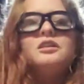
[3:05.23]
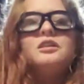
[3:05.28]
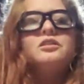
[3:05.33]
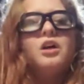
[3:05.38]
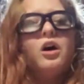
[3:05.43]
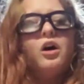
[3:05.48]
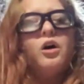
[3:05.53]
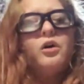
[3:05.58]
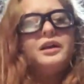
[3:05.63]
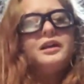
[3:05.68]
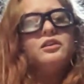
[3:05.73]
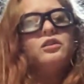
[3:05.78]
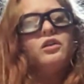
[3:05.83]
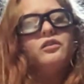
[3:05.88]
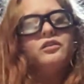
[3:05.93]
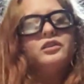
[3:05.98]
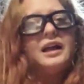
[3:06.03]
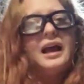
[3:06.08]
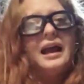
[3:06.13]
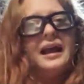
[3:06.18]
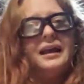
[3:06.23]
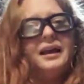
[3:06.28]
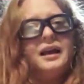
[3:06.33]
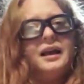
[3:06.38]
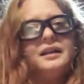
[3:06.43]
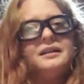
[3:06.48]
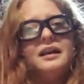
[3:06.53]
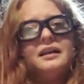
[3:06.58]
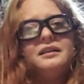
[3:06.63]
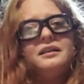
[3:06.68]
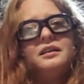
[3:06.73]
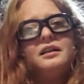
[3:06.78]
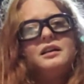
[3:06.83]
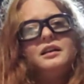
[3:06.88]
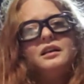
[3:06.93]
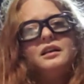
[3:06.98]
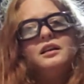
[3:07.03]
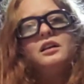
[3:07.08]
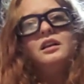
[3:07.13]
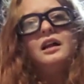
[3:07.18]
No, he's overnight, and then
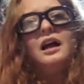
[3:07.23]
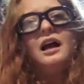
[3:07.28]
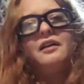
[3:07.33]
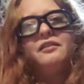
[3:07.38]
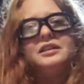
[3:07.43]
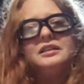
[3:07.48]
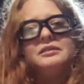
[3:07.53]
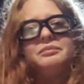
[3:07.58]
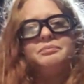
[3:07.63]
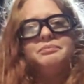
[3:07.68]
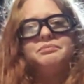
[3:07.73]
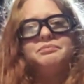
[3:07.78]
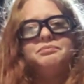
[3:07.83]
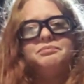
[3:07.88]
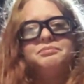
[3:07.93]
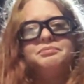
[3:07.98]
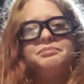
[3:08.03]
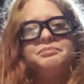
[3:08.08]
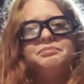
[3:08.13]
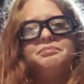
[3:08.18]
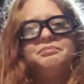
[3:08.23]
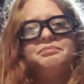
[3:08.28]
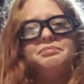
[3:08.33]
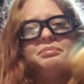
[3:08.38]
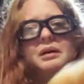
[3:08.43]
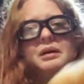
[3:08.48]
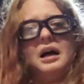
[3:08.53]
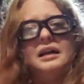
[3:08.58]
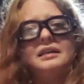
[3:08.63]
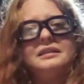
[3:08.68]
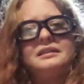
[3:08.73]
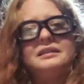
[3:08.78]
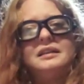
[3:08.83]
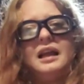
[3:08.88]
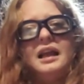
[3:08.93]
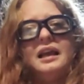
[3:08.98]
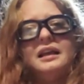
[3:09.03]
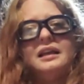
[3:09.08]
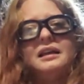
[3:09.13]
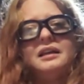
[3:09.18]
I'll have his boss
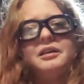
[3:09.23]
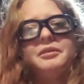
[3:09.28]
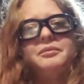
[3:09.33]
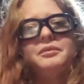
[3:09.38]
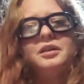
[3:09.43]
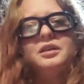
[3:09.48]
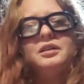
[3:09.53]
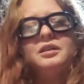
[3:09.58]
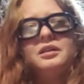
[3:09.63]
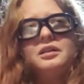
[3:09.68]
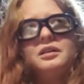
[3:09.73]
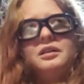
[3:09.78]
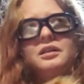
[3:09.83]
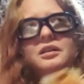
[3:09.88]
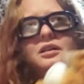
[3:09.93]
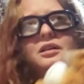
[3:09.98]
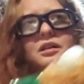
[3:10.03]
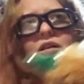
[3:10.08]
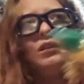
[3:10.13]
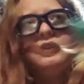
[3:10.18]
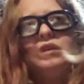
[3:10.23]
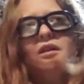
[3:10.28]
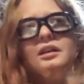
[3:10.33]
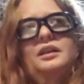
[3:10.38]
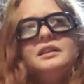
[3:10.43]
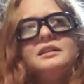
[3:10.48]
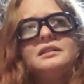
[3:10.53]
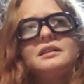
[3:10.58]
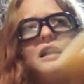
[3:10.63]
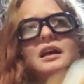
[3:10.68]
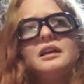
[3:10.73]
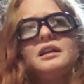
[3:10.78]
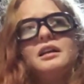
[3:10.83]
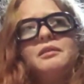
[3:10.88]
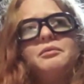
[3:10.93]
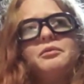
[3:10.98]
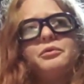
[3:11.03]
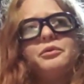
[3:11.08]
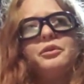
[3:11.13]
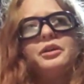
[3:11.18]
take him. He's gonna
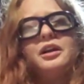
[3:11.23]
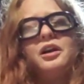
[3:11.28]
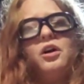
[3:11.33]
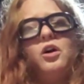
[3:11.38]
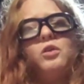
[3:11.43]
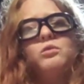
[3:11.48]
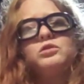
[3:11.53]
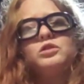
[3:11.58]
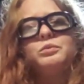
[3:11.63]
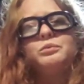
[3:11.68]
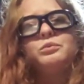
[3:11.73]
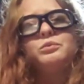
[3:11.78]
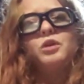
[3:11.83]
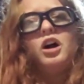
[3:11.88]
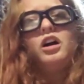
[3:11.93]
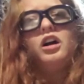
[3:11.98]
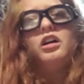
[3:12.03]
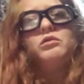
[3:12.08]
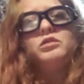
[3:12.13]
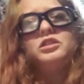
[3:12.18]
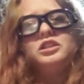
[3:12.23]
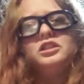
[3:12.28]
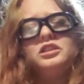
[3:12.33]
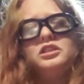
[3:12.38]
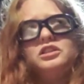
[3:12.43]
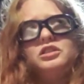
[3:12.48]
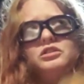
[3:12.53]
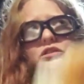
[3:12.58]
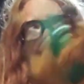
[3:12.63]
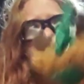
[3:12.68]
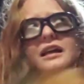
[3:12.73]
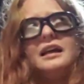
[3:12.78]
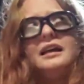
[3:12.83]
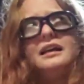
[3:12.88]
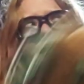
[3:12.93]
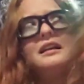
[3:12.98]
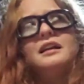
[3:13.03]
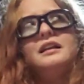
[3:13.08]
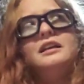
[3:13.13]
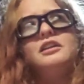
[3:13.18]
bring it home tomorrow, which is Tuesday,
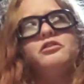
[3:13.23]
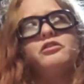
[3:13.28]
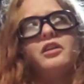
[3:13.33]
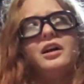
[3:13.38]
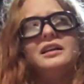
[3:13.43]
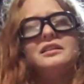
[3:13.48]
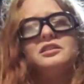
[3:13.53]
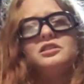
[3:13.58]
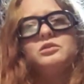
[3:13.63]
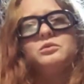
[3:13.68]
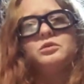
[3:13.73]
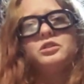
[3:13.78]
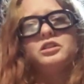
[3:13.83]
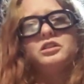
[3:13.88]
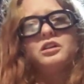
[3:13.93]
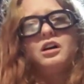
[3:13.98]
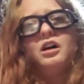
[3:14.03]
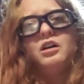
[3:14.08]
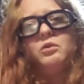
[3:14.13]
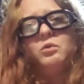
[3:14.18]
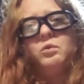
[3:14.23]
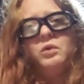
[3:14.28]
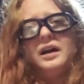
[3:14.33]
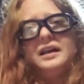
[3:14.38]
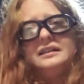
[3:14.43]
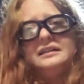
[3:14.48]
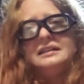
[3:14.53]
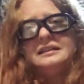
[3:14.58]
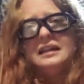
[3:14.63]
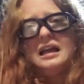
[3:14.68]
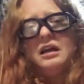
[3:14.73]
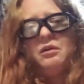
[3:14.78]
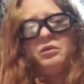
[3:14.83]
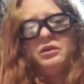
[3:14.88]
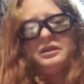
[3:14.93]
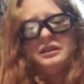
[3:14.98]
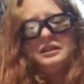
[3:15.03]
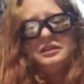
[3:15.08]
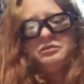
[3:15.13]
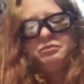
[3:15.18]
and then he rides to work on Wednesday
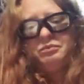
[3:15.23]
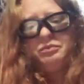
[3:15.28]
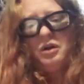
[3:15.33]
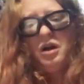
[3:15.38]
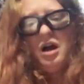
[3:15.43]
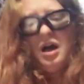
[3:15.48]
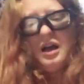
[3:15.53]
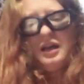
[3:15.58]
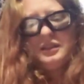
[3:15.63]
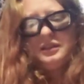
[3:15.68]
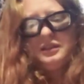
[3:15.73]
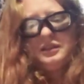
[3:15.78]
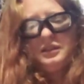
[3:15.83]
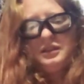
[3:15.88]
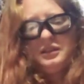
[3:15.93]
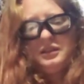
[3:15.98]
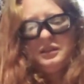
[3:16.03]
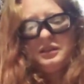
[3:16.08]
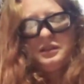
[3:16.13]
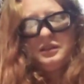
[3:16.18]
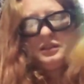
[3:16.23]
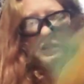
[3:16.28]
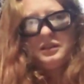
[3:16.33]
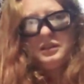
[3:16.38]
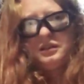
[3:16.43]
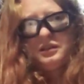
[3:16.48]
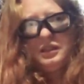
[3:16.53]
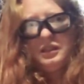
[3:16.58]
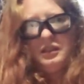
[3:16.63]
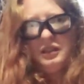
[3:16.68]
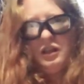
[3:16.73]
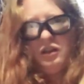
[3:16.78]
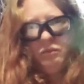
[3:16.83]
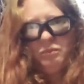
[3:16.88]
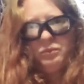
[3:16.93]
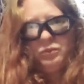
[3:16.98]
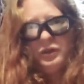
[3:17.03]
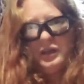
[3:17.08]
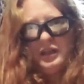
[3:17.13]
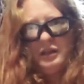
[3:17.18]
with his boss, and they'll
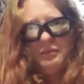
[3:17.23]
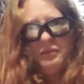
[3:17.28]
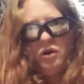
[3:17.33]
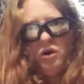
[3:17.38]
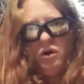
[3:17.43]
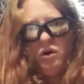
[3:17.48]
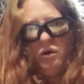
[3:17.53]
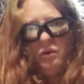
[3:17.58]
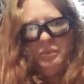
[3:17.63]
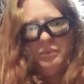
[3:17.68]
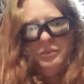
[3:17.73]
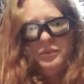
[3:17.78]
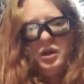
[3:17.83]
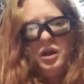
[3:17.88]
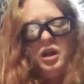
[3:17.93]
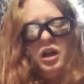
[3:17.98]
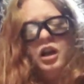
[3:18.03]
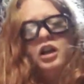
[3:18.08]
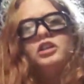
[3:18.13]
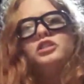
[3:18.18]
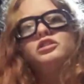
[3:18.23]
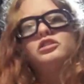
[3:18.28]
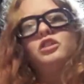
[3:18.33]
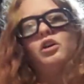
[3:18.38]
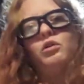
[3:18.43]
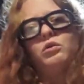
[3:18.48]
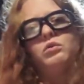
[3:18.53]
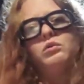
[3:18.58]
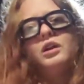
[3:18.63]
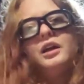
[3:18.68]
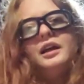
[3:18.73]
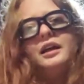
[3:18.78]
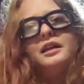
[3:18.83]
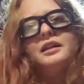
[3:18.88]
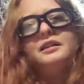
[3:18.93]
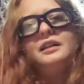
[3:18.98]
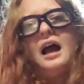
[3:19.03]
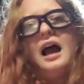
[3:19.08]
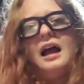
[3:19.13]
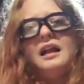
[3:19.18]
bring him home. So
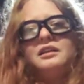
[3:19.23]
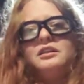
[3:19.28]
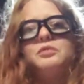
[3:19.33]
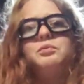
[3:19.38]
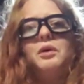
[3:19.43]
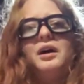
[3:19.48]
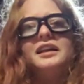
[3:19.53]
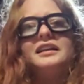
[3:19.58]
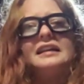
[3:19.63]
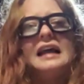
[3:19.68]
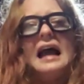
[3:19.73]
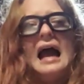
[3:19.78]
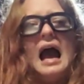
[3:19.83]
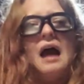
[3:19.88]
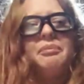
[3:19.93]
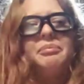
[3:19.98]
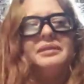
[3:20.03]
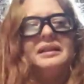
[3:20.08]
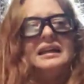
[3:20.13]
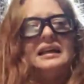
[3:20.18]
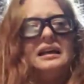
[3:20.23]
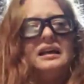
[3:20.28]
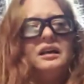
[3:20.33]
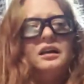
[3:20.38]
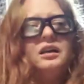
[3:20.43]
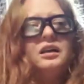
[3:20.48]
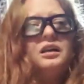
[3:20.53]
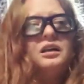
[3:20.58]
that's what's happening.